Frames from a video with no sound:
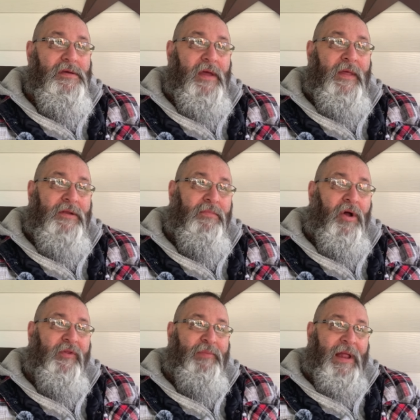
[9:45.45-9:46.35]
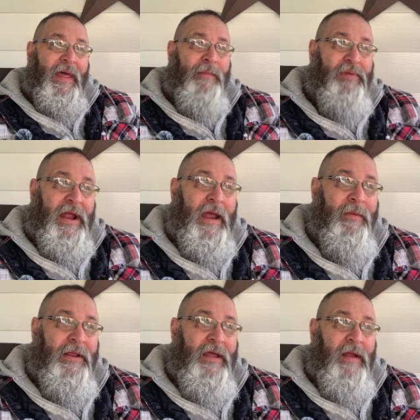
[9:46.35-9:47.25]
and then you multiply that by how
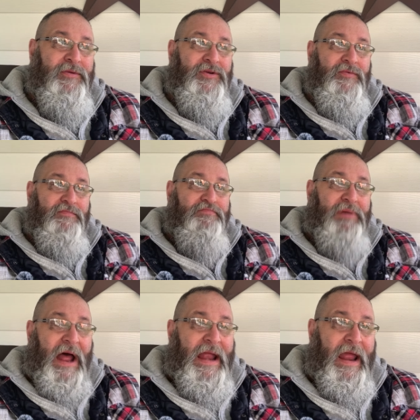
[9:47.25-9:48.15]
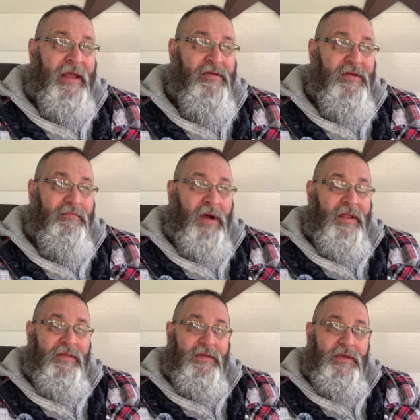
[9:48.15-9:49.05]
many times you buy eggs in a
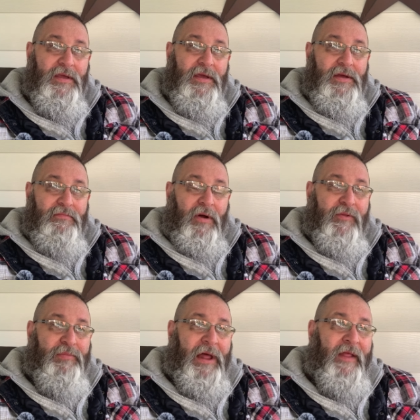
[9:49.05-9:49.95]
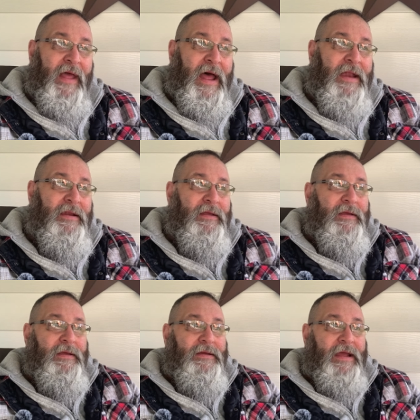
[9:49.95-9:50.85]
month, multiply that,
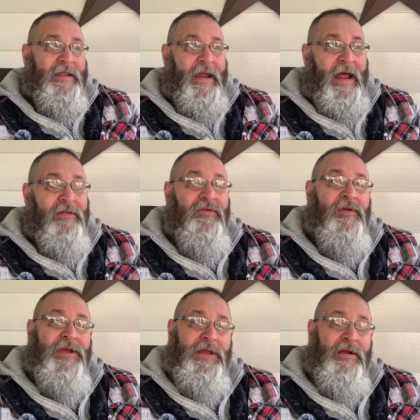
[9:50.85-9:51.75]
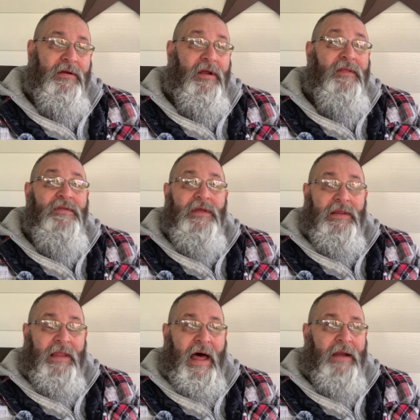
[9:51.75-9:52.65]
get that out to a year. It's a
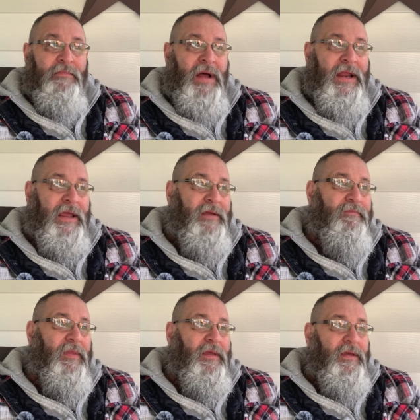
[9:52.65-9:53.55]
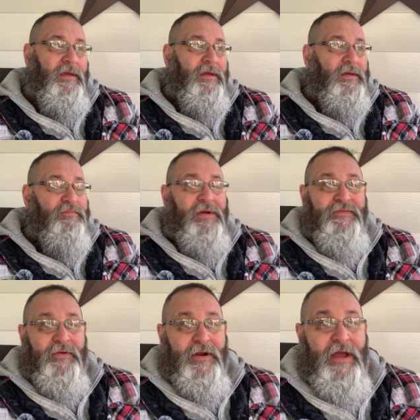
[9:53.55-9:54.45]
lot of money. But
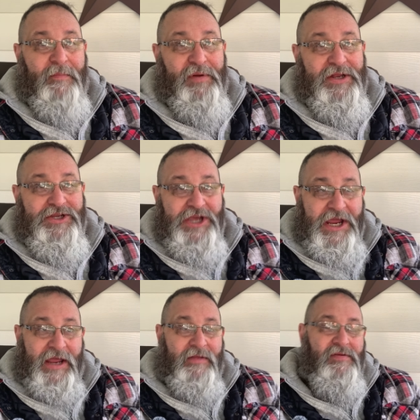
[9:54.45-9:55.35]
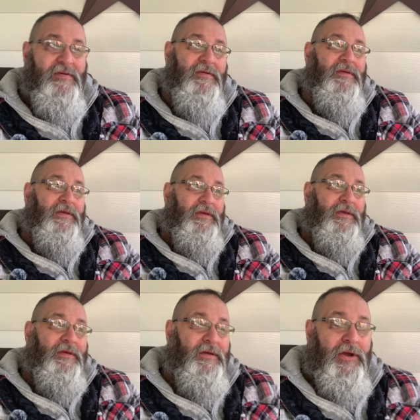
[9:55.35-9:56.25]
for a couple of chickens,
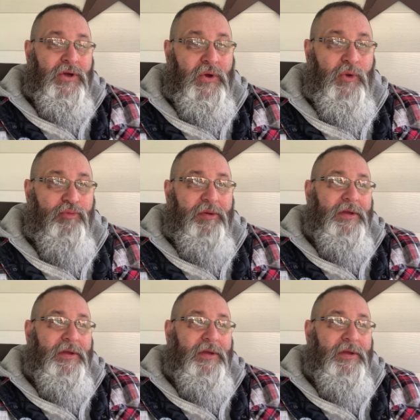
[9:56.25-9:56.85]
a coop,